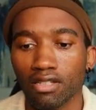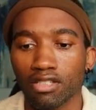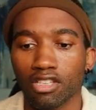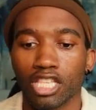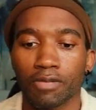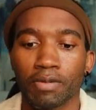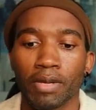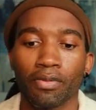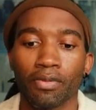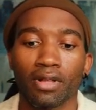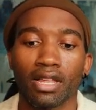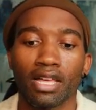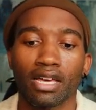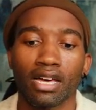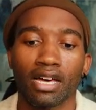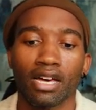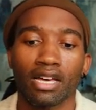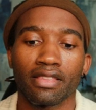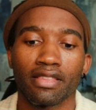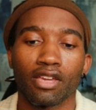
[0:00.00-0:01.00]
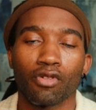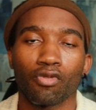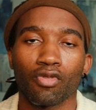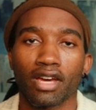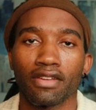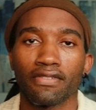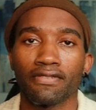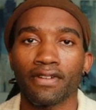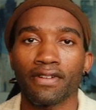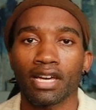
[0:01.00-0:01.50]
So these people are like, they
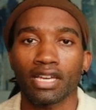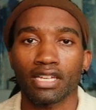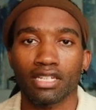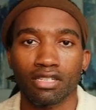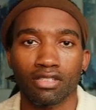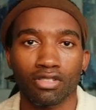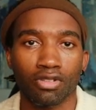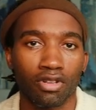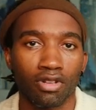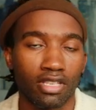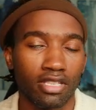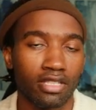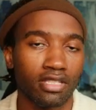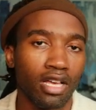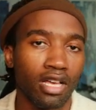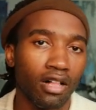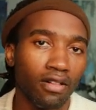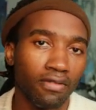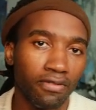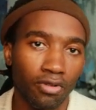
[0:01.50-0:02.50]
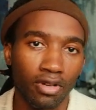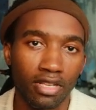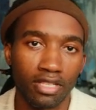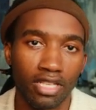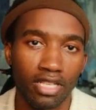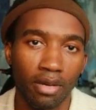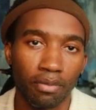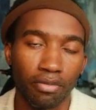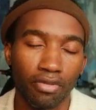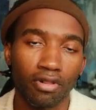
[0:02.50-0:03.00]
write functions on Excel, for
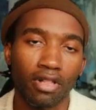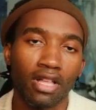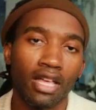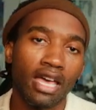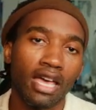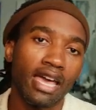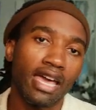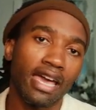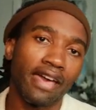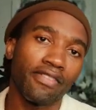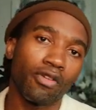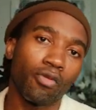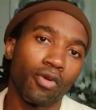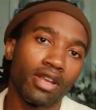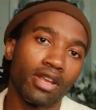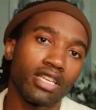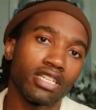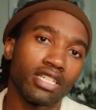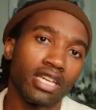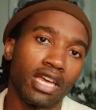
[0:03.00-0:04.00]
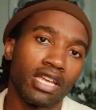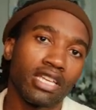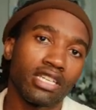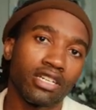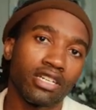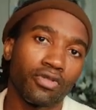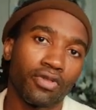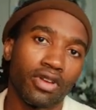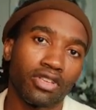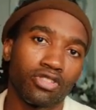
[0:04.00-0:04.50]
example, and they want to change
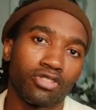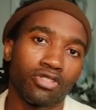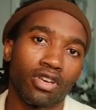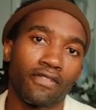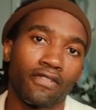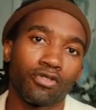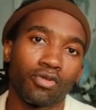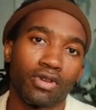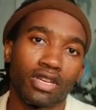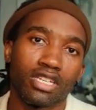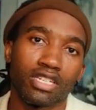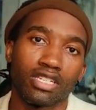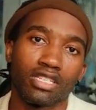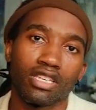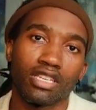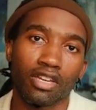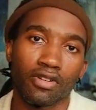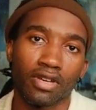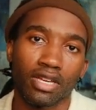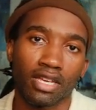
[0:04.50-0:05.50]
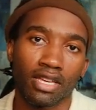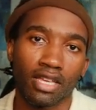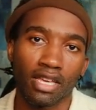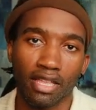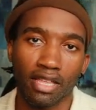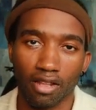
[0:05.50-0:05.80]
careers to software engineering.